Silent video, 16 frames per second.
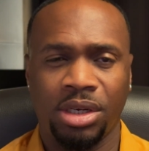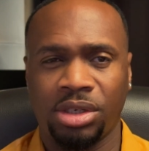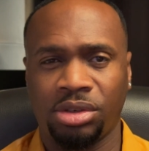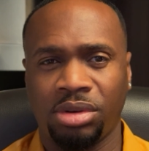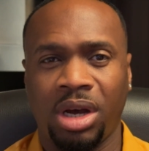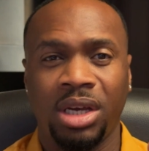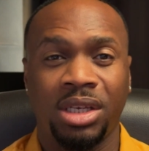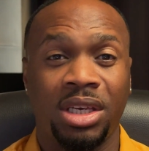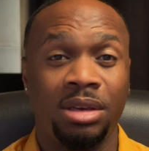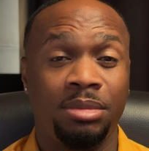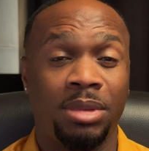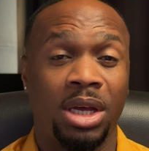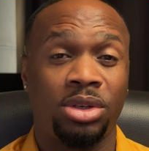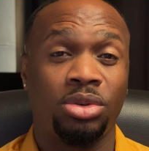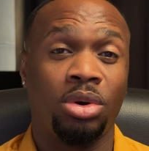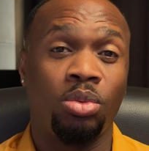I try and keep
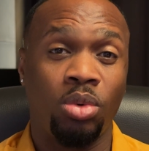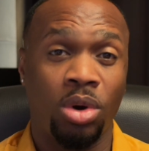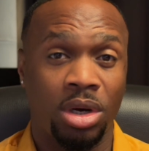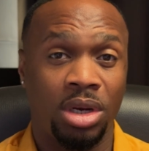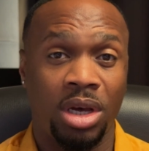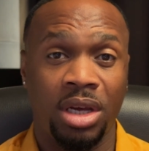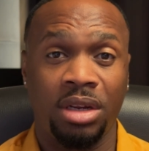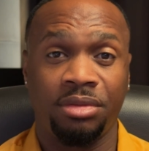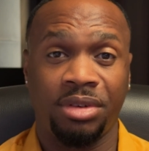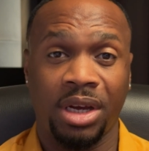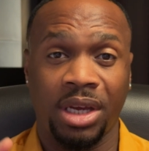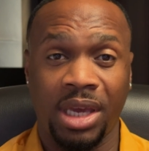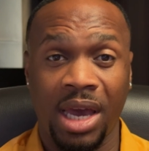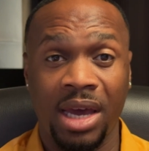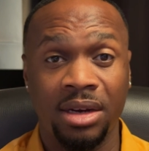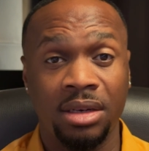that to a one line if I
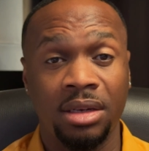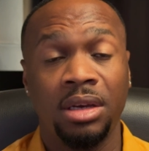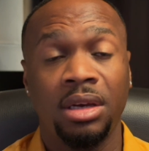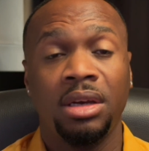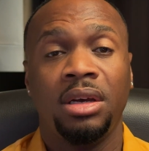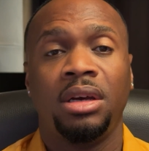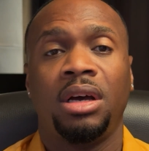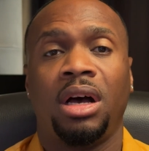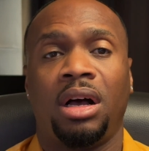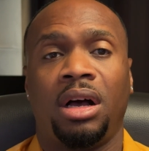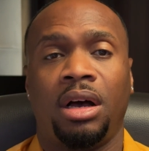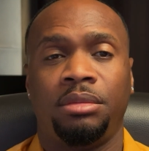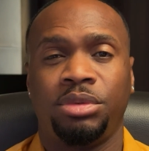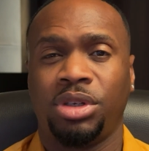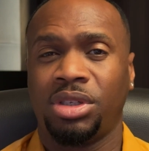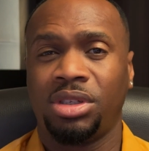can,
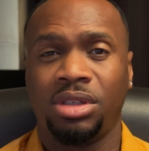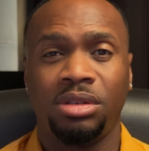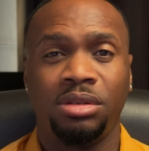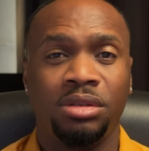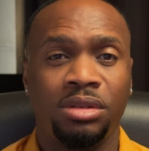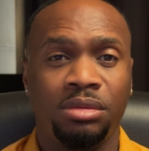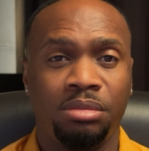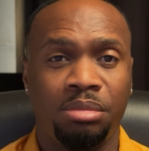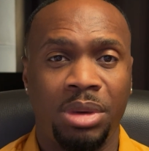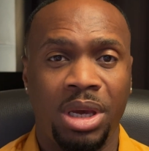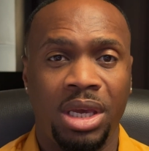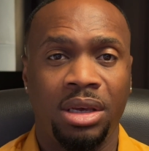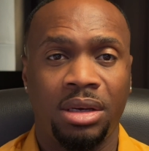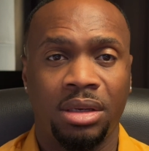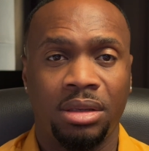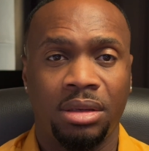just to
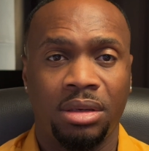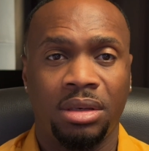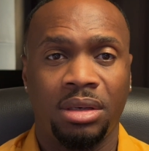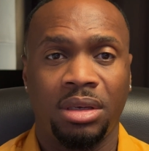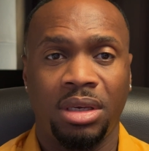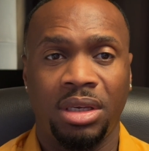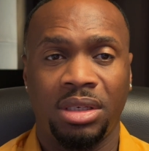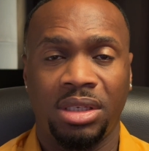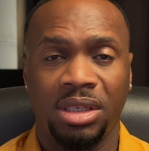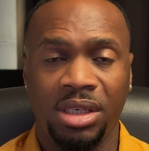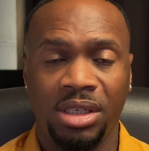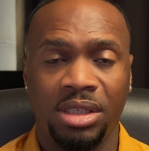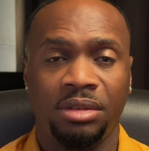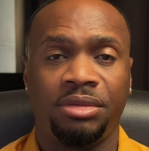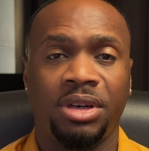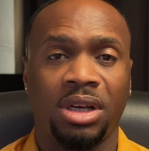make it
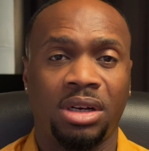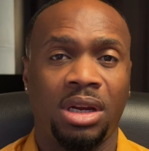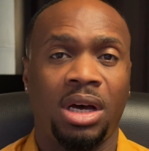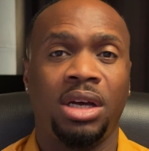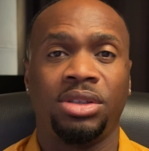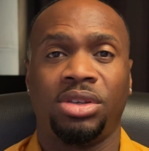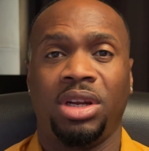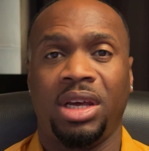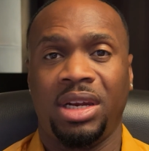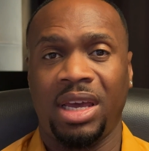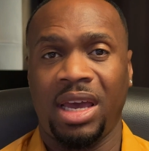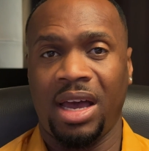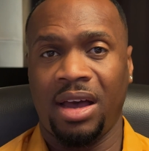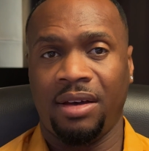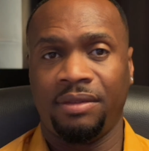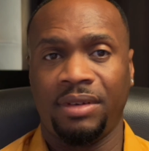easy for the client, so that they
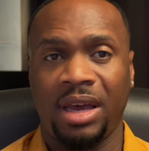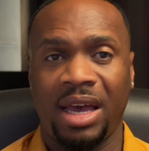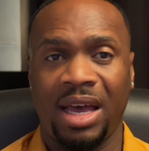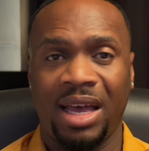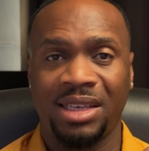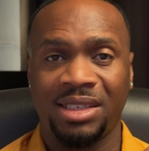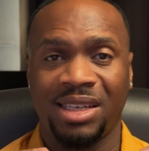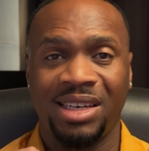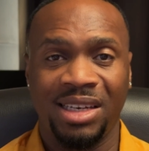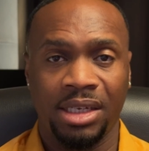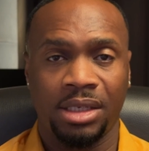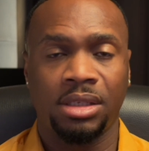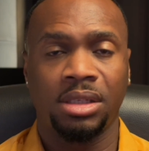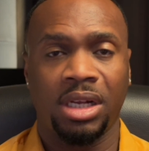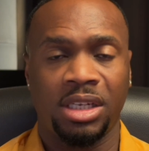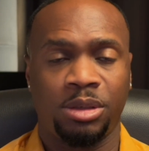have as
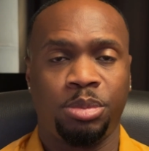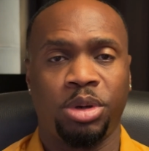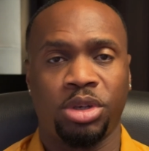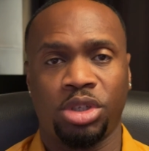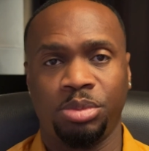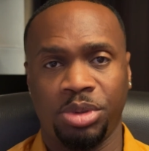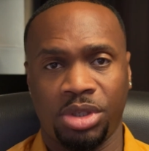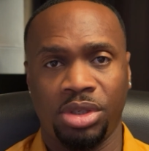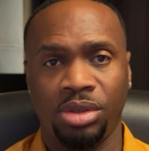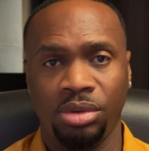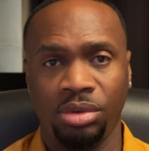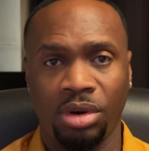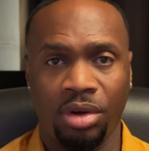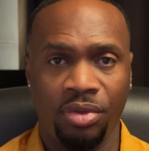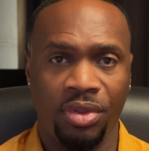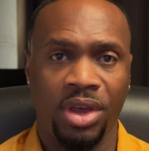little as possible to do
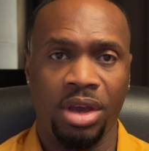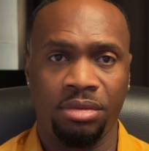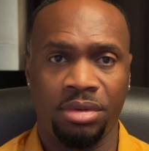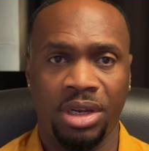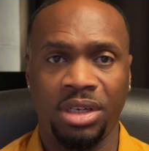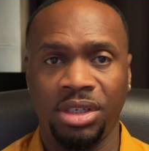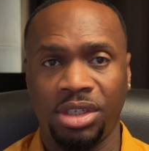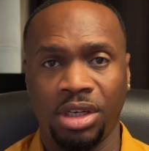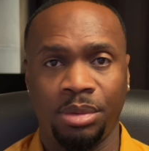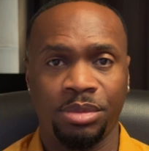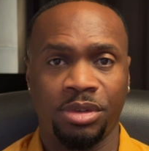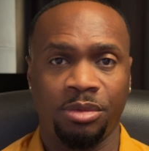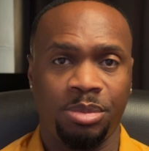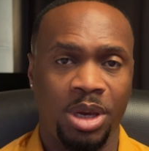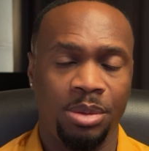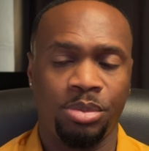on their end in terms
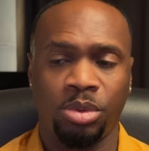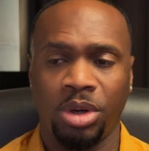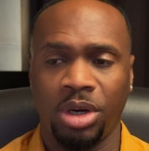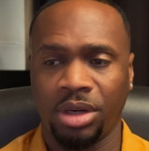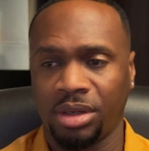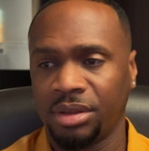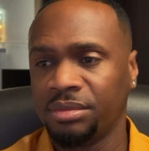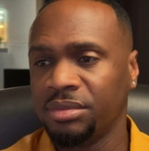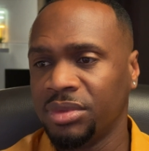of paperwork.